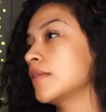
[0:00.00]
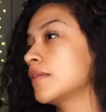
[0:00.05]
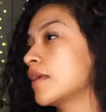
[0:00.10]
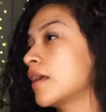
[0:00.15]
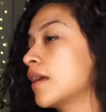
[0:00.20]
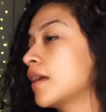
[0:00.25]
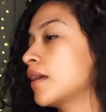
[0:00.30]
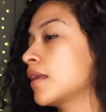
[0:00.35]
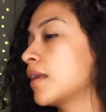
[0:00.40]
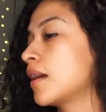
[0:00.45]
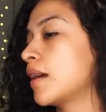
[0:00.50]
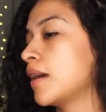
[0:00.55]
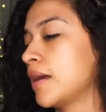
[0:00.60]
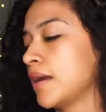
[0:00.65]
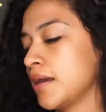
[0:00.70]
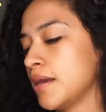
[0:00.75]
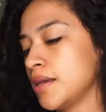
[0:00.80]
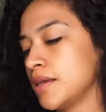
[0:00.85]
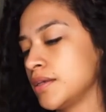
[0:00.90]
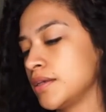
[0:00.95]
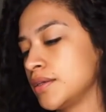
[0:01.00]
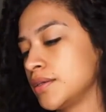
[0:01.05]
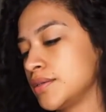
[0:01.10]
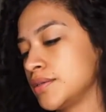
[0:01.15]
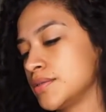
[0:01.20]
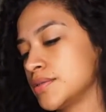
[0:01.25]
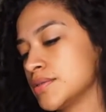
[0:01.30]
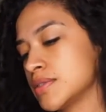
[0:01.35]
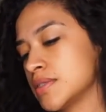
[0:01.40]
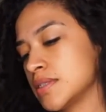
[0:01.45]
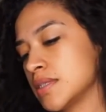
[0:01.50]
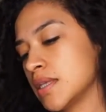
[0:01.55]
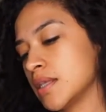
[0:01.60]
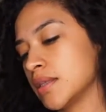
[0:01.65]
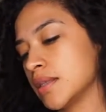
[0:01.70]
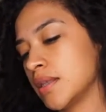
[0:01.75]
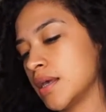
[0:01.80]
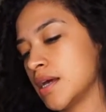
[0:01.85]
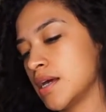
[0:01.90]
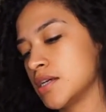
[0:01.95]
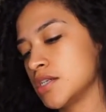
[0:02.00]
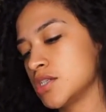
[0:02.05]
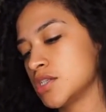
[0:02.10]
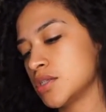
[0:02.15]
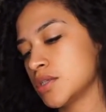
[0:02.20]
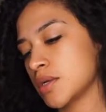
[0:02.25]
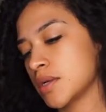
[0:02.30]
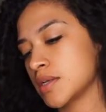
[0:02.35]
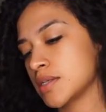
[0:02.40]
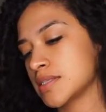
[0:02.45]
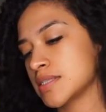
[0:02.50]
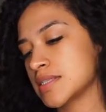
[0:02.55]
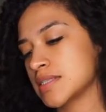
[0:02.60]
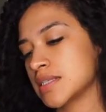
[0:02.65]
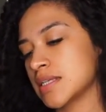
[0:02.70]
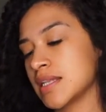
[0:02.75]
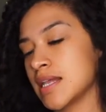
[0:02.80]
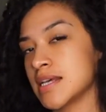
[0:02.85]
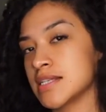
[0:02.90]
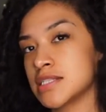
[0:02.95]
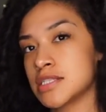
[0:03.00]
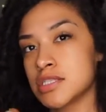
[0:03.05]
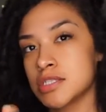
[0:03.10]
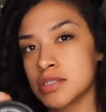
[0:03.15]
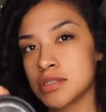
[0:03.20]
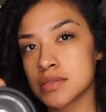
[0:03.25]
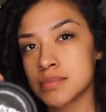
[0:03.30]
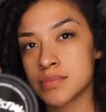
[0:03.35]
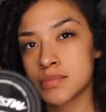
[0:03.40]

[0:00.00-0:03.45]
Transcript: And then I use the Lush Celestial